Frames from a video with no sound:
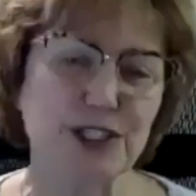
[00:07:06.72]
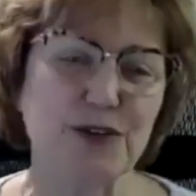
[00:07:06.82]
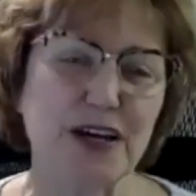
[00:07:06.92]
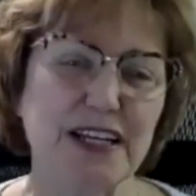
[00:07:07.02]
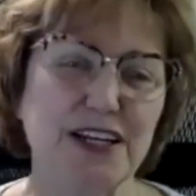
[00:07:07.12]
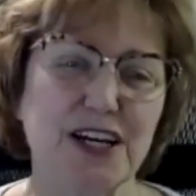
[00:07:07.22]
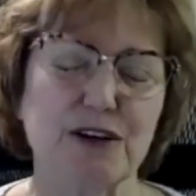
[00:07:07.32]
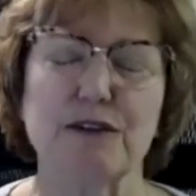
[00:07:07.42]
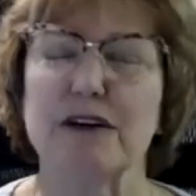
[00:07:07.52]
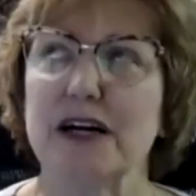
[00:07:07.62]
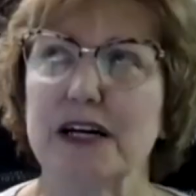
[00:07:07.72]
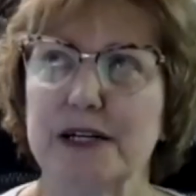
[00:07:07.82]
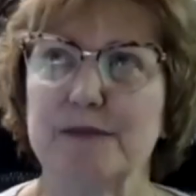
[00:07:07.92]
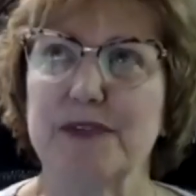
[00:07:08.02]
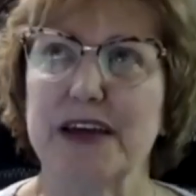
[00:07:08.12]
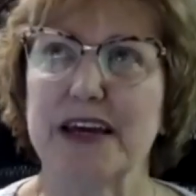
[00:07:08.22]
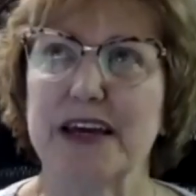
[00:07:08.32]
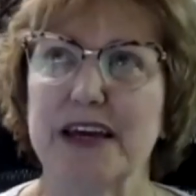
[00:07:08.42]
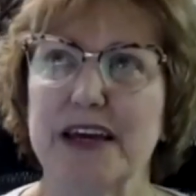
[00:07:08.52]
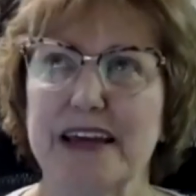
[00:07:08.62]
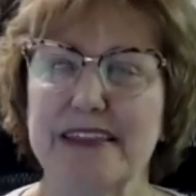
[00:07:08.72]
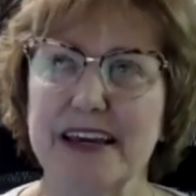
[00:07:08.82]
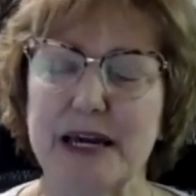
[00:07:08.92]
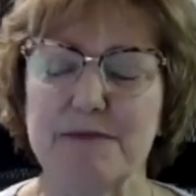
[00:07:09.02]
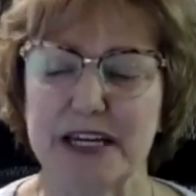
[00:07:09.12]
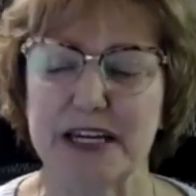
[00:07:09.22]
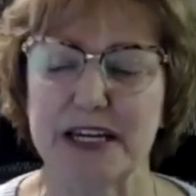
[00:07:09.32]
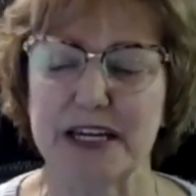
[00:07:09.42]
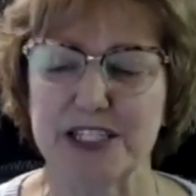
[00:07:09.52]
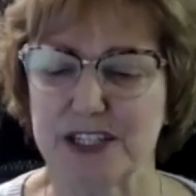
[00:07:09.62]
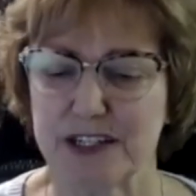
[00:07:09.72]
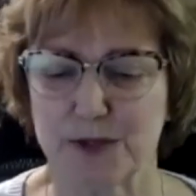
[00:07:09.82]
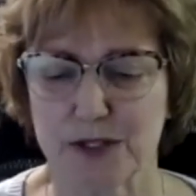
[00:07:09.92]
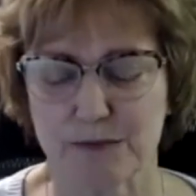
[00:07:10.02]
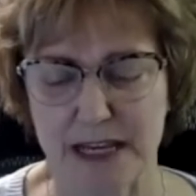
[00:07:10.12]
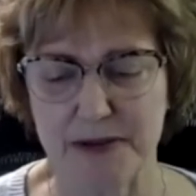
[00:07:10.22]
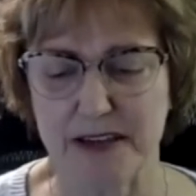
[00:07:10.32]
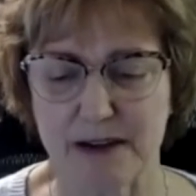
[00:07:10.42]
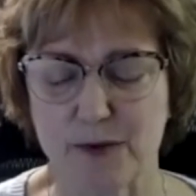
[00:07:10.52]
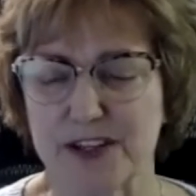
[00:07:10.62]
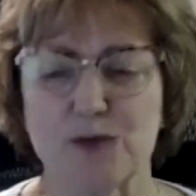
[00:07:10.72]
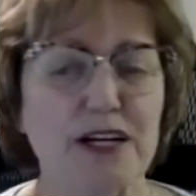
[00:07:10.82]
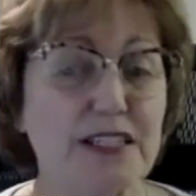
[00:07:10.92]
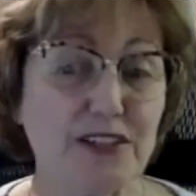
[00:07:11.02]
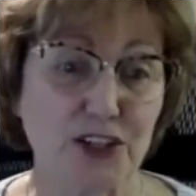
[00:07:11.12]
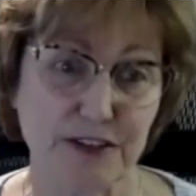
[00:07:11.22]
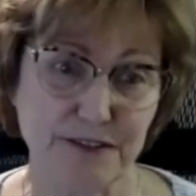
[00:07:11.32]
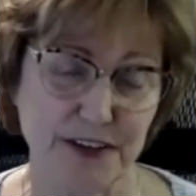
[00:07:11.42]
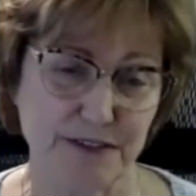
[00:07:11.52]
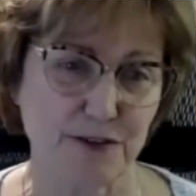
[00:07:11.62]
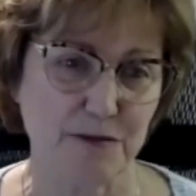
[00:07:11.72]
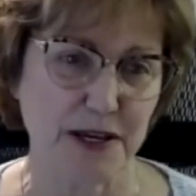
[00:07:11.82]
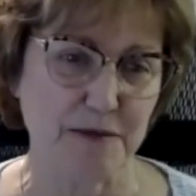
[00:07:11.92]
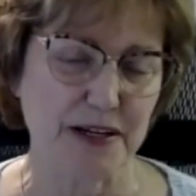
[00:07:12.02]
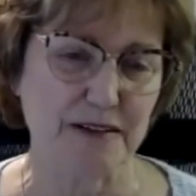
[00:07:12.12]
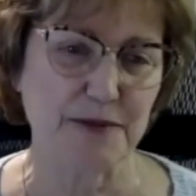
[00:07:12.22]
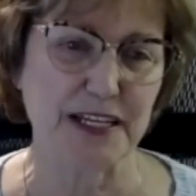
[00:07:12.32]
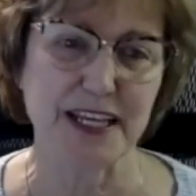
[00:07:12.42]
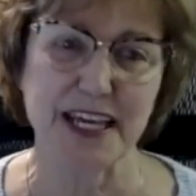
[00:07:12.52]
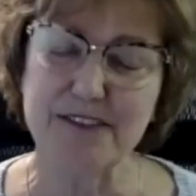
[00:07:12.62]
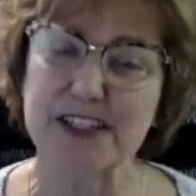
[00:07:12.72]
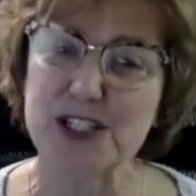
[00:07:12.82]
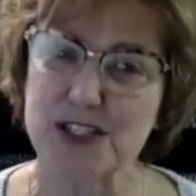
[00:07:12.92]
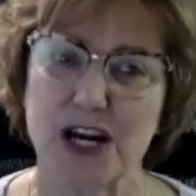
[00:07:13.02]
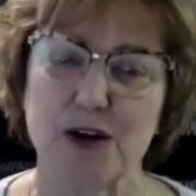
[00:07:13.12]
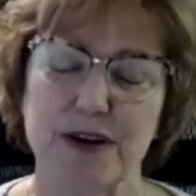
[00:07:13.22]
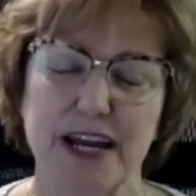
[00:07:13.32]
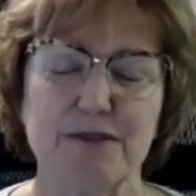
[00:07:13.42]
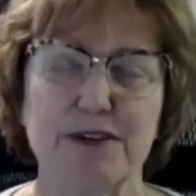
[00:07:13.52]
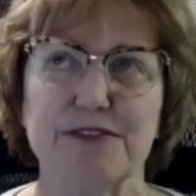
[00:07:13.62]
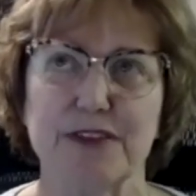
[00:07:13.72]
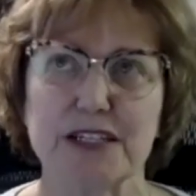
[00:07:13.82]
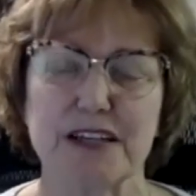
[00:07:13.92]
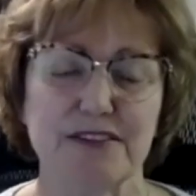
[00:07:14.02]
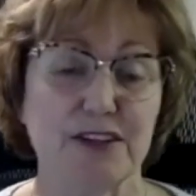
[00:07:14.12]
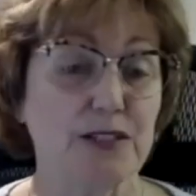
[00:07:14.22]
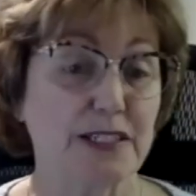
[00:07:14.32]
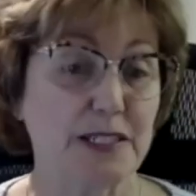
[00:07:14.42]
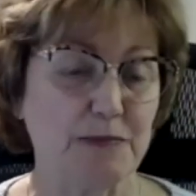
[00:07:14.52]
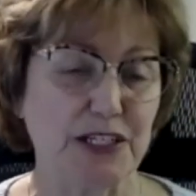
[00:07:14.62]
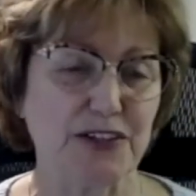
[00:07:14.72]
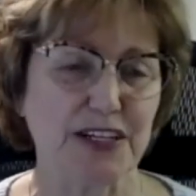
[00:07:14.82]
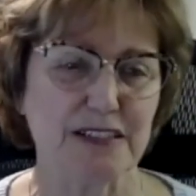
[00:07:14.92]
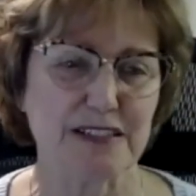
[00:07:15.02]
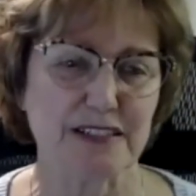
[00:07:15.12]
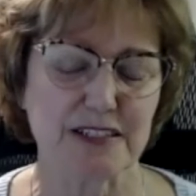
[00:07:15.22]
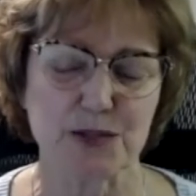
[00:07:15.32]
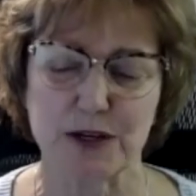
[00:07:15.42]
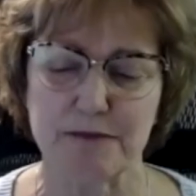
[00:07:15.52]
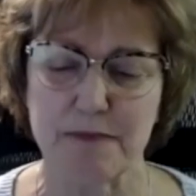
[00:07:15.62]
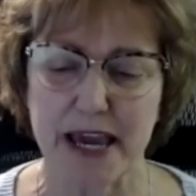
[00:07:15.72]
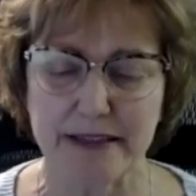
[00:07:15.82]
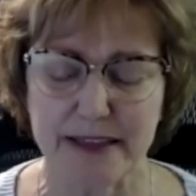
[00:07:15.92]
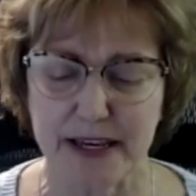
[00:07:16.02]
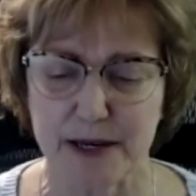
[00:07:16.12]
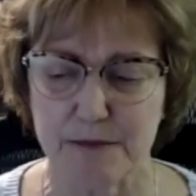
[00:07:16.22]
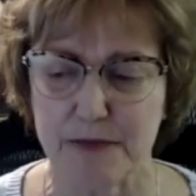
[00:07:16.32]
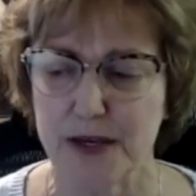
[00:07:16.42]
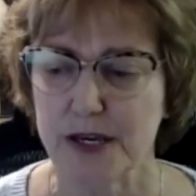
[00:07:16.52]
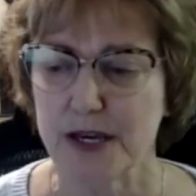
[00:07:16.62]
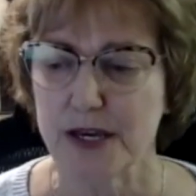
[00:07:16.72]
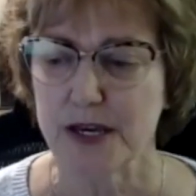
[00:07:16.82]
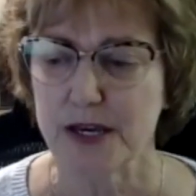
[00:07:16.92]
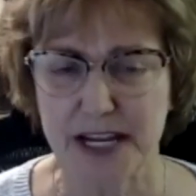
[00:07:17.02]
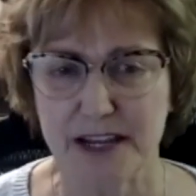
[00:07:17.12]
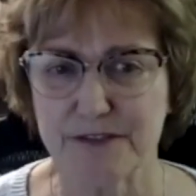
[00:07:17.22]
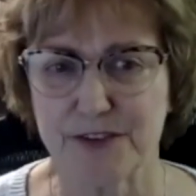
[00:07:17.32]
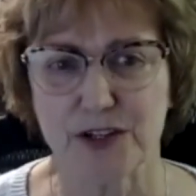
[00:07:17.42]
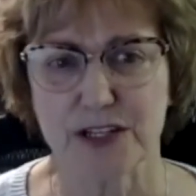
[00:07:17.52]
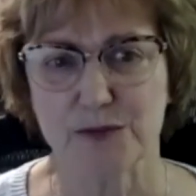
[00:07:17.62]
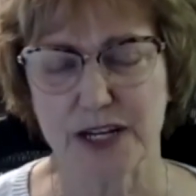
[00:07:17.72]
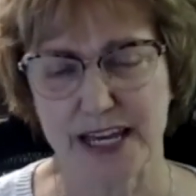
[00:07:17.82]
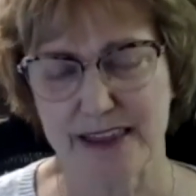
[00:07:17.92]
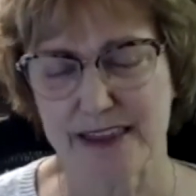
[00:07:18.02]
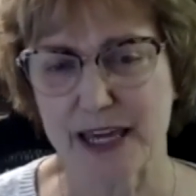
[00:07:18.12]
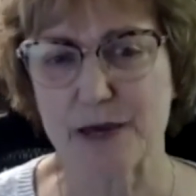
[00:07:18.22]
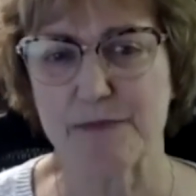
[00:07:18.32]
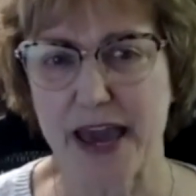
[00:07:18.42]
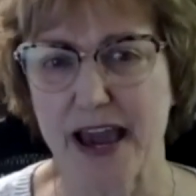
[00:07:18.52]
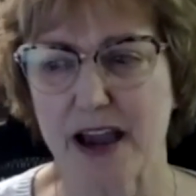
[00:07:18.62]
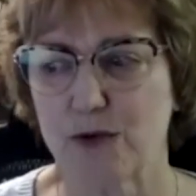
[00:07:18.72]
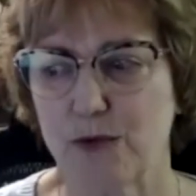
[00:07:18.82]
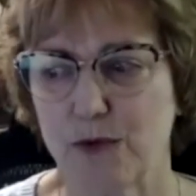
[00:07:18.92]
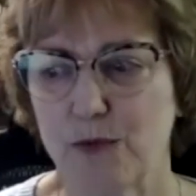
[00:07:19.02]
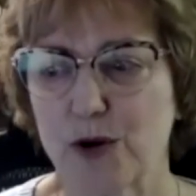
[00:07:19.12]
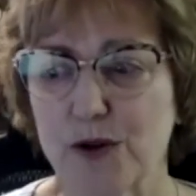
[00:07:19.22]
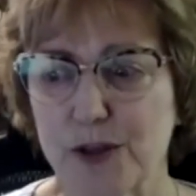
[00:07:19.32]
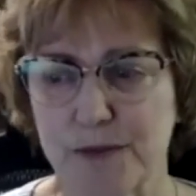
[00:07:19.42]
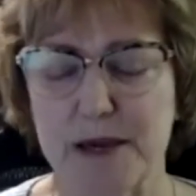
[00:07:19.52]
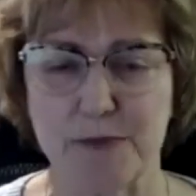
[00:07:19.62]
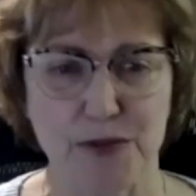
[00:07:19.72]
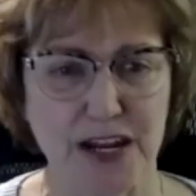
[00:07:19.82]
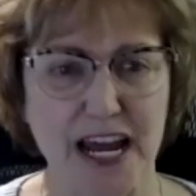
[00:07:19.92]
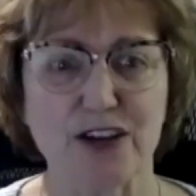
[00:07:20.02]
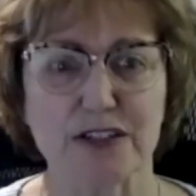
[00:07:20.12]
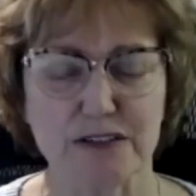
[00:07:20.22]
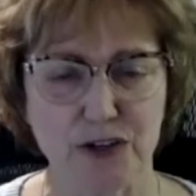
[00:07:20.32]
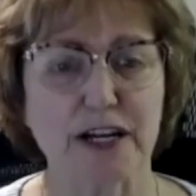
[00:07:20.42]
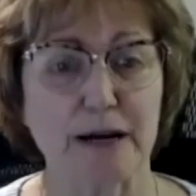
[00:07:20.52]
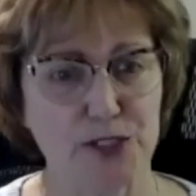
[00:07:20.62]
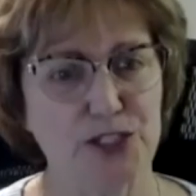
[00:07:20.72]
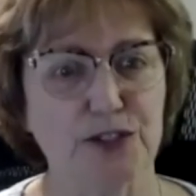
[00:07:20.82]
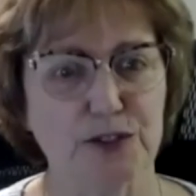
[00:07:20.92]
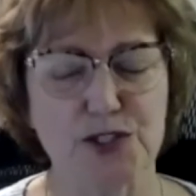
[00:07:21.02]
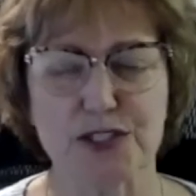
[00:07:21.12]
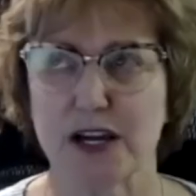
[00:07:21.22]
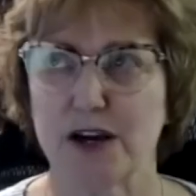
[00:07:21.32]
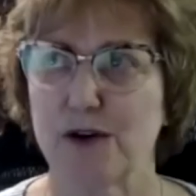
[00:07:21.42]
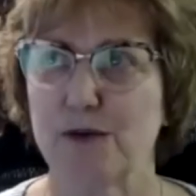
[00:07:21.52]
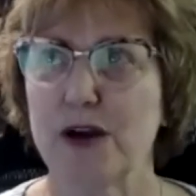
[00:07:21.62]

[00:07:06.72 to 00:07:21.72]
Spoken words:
And, I think I mentioned where maybe there wasn't a good fit for me, but even so, when I reflect on those experiences, what made them meaningful, and when I think back, were the people that I could look up to. So